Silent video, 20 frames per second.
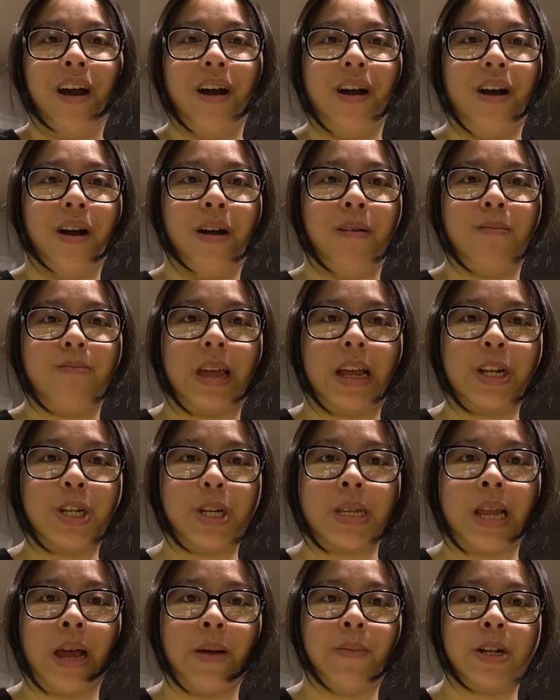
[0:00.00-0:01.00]
um, that's
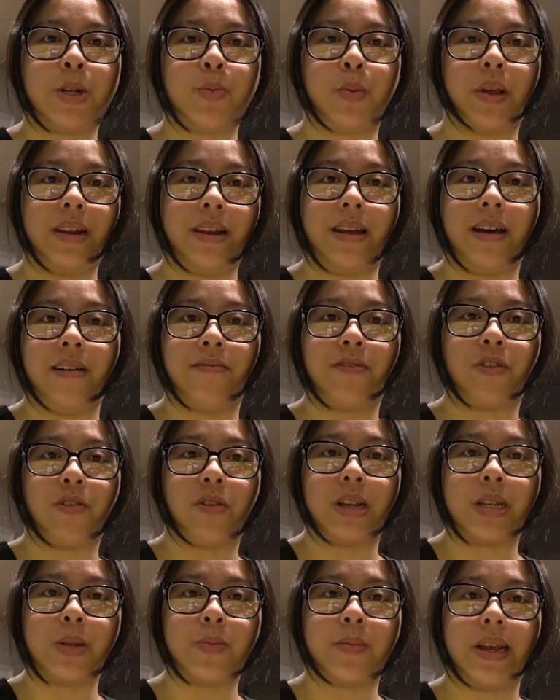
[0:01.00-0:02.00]
just how much we love
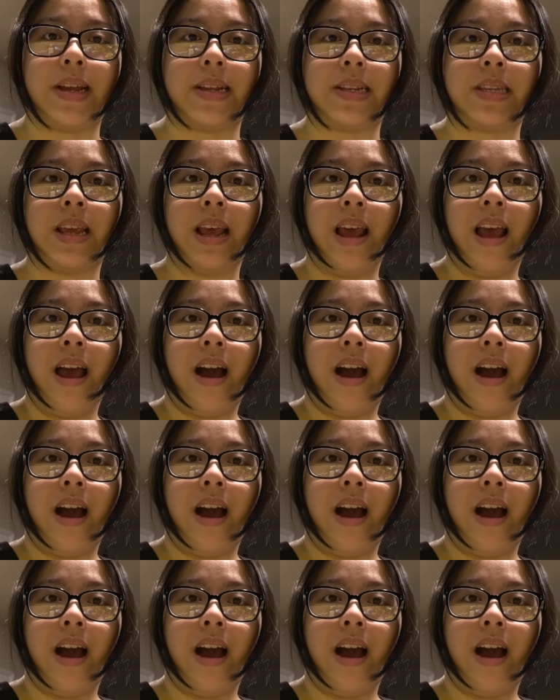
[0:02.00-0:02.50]
Christmas.